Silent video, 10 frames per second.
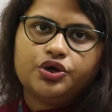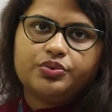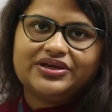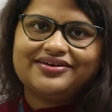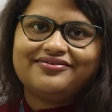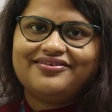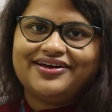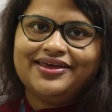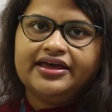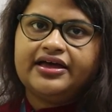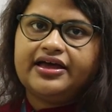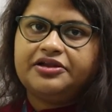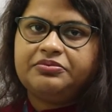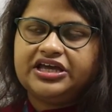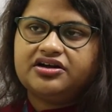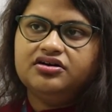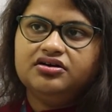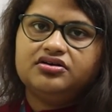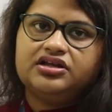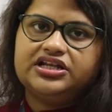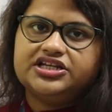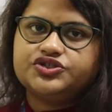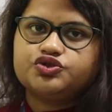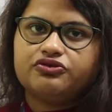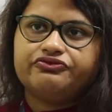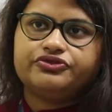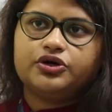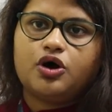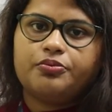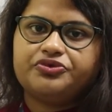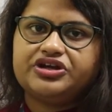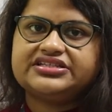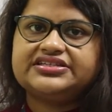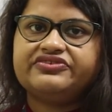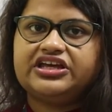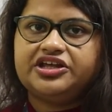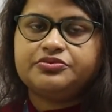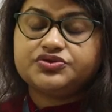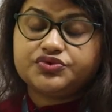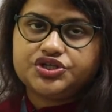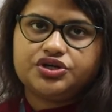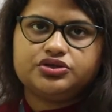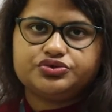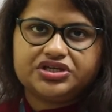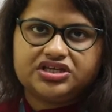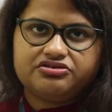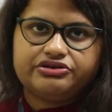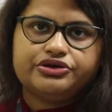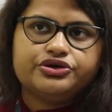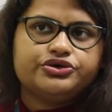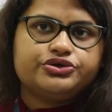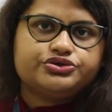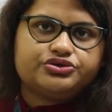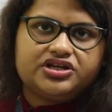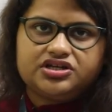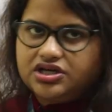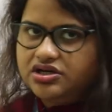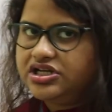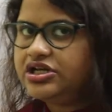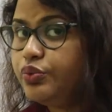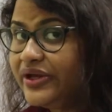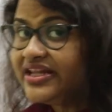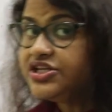we can try and make a list of the comprehensive idioms which are using here, so that in a way